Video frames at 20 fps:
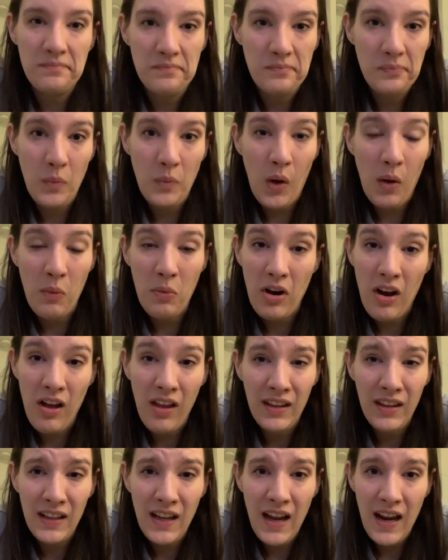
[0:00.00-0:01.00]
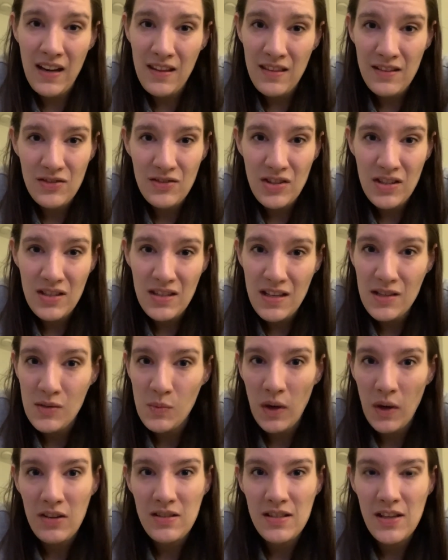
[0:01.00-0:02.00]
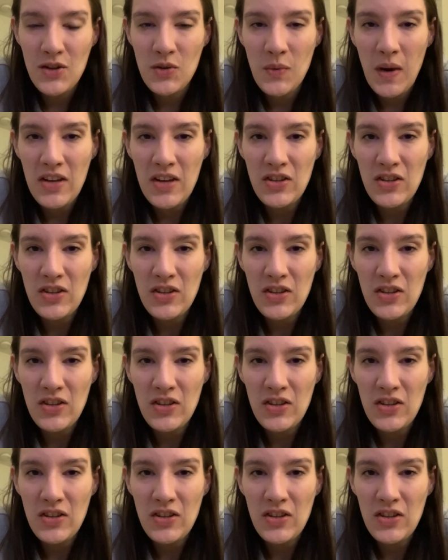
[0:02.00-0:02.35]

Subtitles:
we're all in kind of just this weird situation.